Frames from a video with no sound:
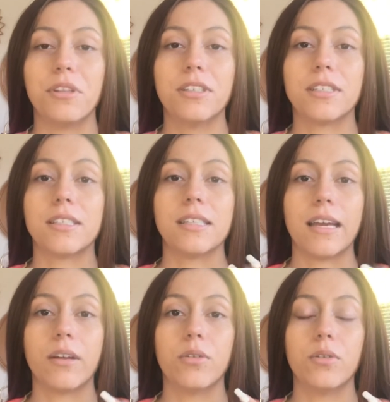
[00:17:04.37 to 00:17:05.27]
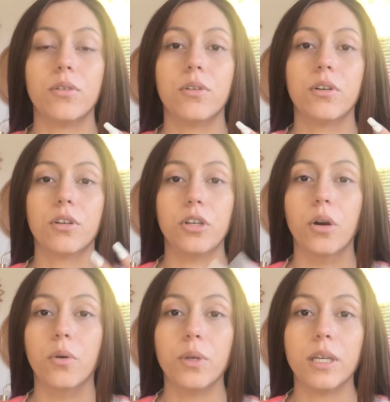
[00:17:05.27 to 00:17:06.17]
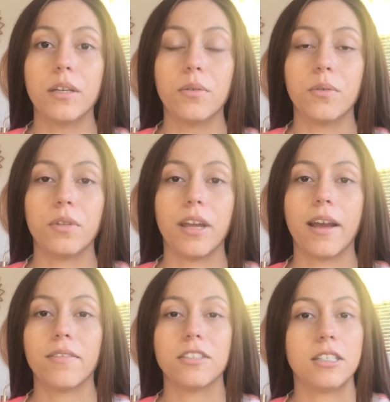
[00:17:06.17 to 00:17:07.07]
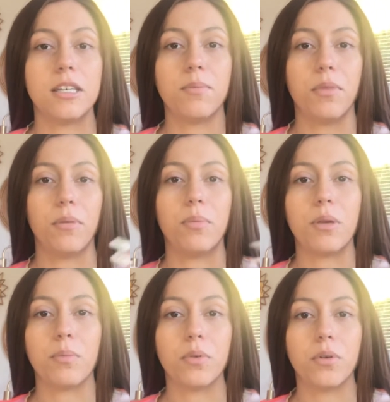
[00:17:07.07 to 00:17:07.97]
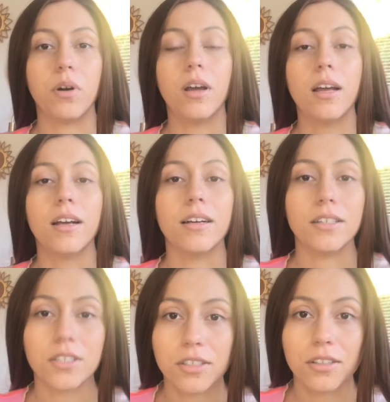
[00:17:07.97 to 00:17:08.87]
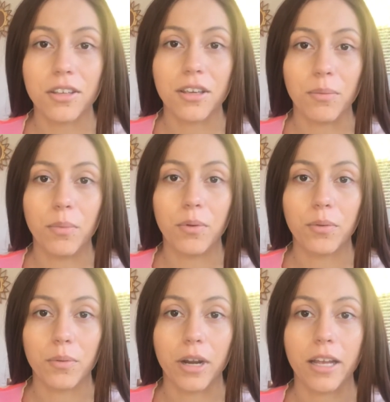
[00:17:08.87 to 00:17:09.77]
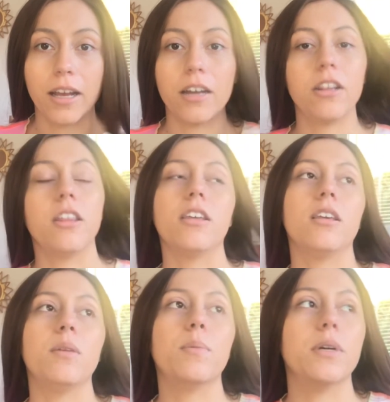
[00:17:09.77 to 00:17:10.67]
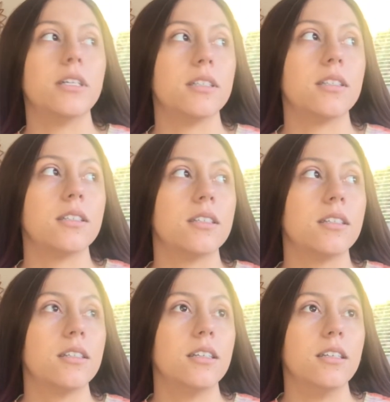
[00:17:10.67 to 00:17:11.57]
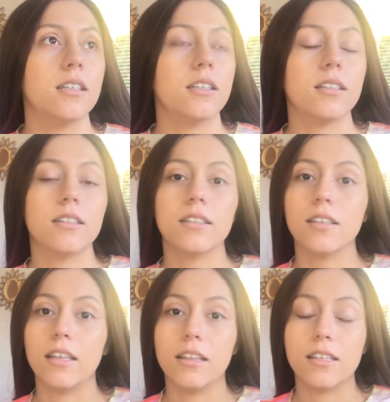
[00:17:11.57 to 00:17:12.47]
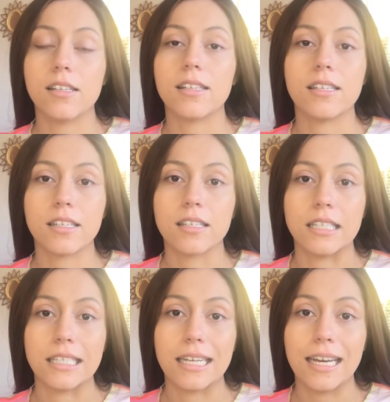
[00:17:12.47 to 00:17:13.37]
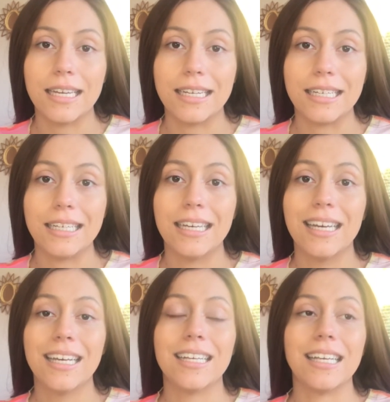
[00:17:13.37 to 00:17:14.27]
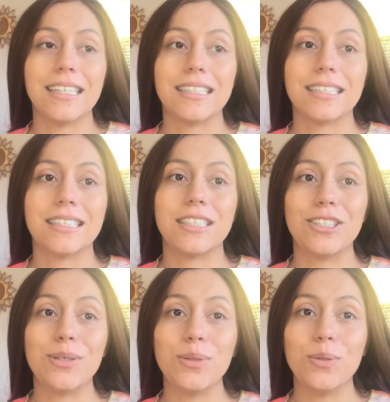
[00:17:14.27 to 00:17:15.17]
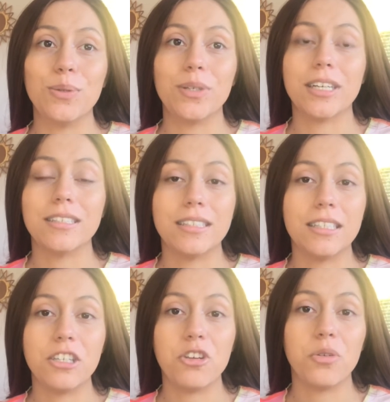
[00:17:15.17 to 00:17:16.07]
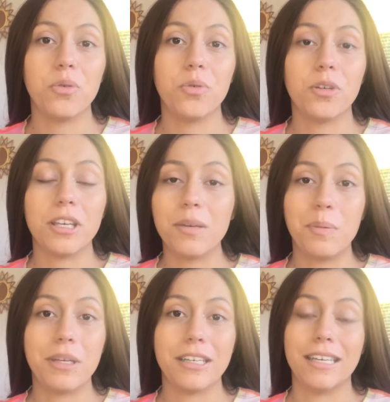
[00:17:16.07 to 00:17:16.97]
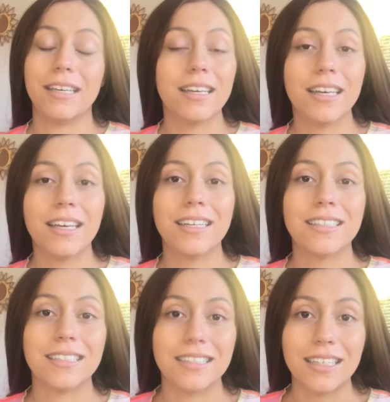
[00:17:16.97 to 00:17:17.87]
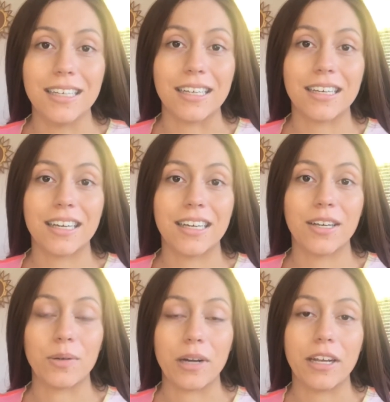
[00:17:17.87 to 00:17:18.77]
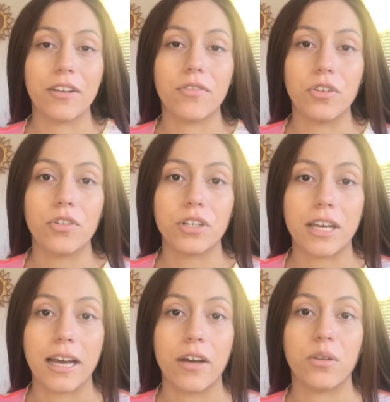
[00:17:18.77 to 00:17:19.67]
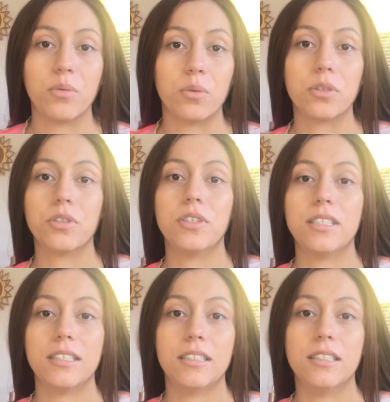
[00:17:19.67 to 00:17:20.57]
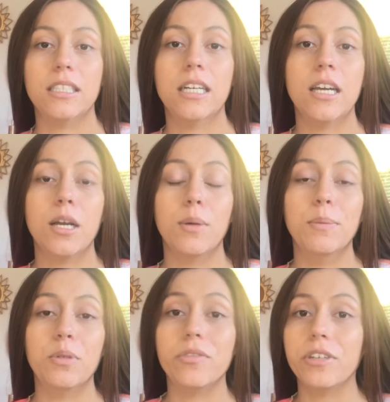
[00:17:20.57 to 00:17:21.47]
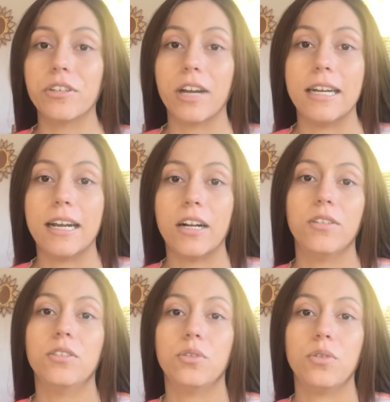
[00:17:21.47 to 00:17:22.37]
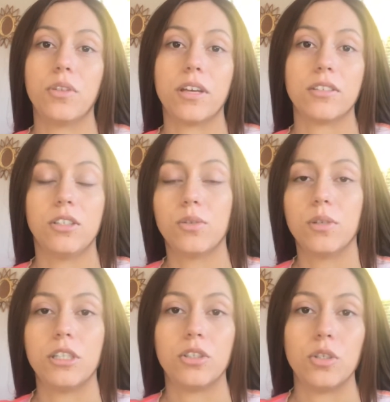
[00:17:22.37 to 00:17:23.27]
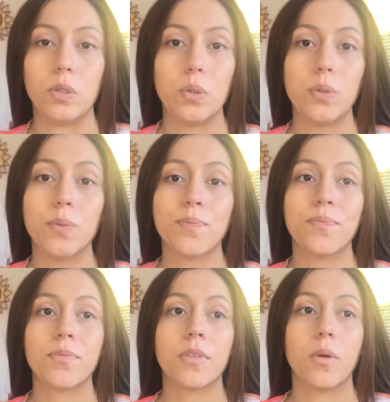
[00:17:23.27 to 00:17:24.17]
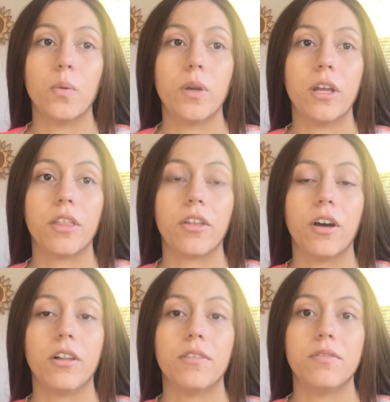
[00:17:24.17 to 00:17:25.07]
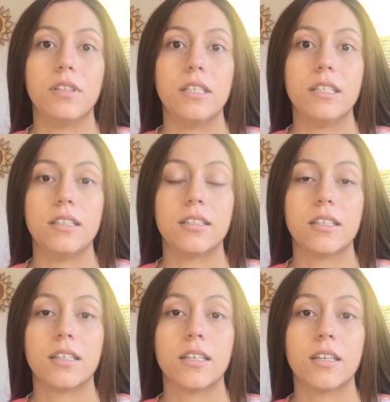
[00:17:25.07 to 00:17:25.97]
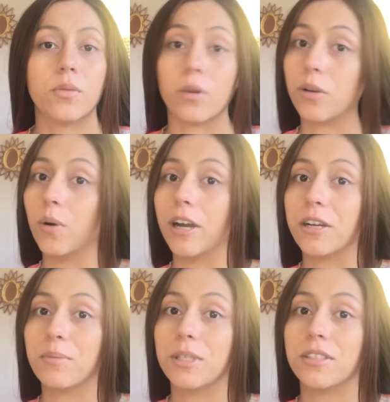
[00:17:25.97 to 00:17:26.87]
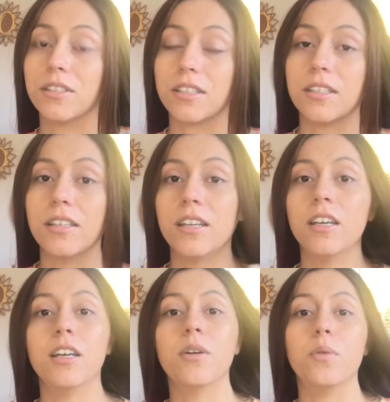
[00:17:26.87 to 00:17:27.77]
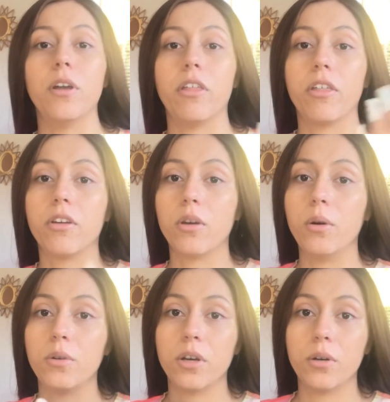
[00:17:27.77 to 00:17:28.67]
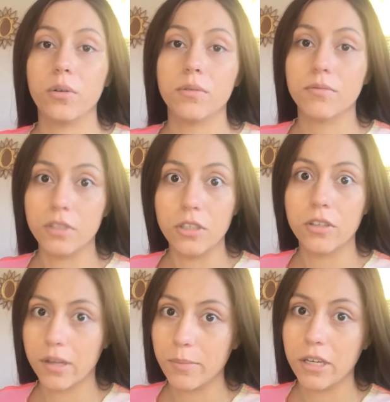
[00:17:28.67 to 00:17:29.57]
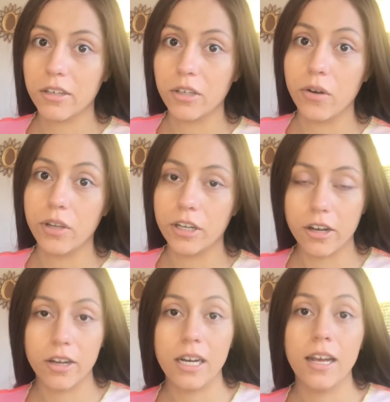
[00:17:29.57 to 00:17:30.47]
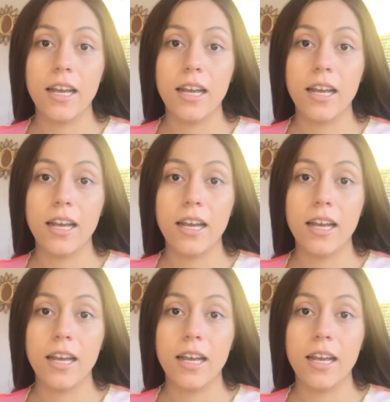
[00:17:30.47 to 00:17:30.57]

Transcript: this cycle going, they have to keep the people asleep, right? How do they keep us in this sick society is to continue keeping it sick, right? If you look at how the world is moving right now in 2022 with all of these requirements with cocoa, you know what I mean, going on,